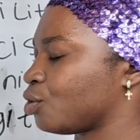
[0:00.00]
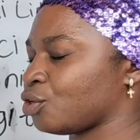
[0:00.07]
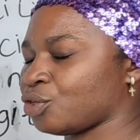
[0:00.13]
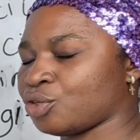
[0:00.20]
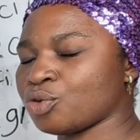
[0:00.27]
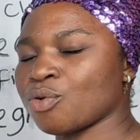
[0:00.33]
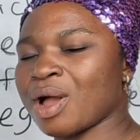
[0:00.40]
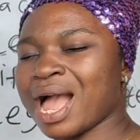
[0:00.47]

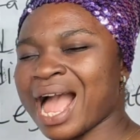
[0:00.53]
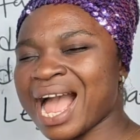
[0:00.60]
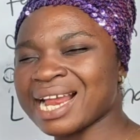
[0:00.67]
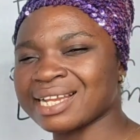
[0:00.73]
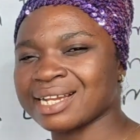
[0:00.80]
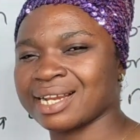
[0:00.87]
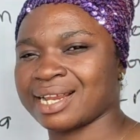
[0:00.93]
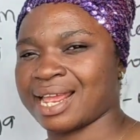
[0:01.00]
You
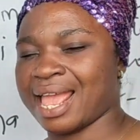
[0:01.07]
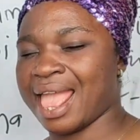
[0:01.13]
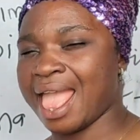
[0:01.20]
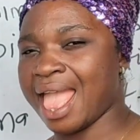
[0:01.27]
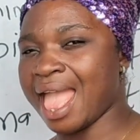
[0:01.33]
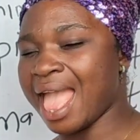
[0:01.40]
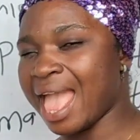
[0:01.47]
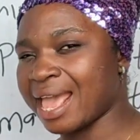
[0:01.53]
add
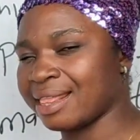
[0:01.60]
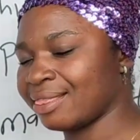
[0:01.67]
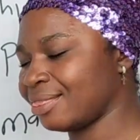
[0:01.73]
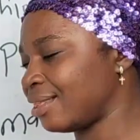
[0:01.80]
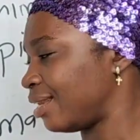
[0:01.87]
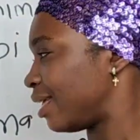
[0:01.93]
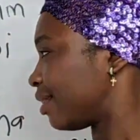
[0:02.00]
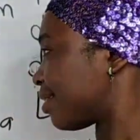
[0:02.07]
N,
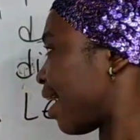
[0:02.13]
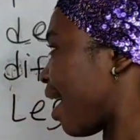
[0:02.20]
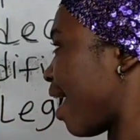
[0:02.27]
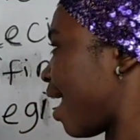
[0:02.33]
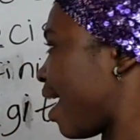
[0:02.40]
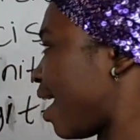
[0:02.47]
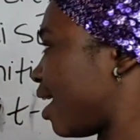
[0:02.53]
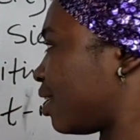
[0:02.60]
the letter
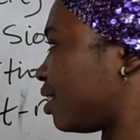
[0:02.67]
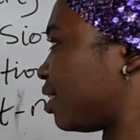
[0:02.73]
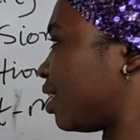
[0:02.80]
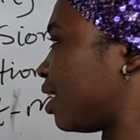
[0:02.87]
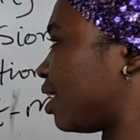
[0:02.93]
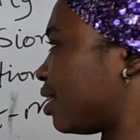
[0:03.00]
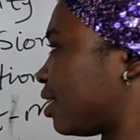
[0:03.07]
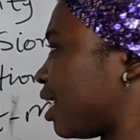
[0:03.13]
N,
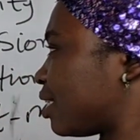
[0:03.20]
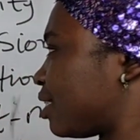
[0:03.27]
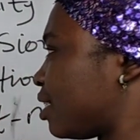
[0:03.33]
that